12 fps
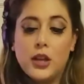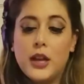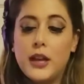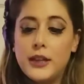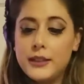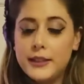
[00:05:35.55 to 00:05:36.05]

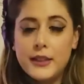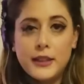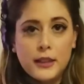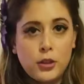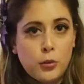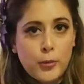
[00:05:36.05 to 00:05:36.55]
I decided to
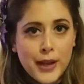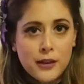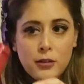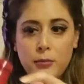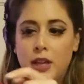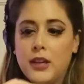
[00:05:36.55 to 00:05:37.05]
get a little
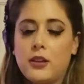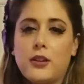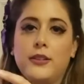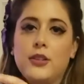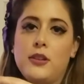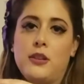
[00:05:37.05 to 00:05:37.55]
bottle of
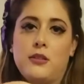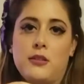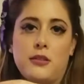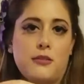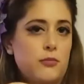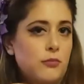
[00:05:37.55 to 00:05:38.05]
Makers,
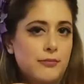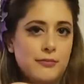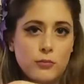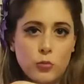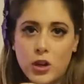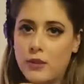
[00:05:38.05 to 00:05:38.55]

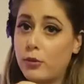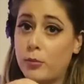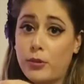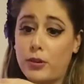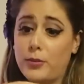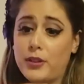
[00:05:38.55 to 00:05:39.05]
whatever
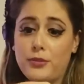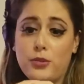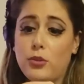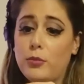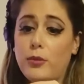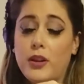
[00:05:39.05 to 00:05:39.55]
bourbon is
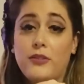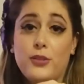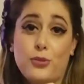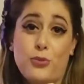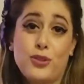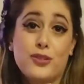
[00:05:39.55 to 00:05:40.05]
your
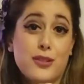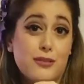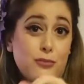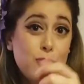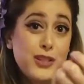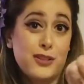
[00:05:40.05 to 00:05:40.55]
preference, or
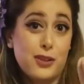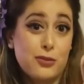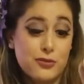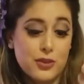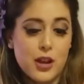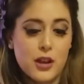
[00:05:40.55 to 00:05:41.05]
whiskey or
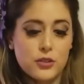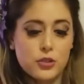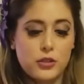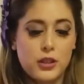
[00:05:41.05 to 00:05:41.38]
scotch.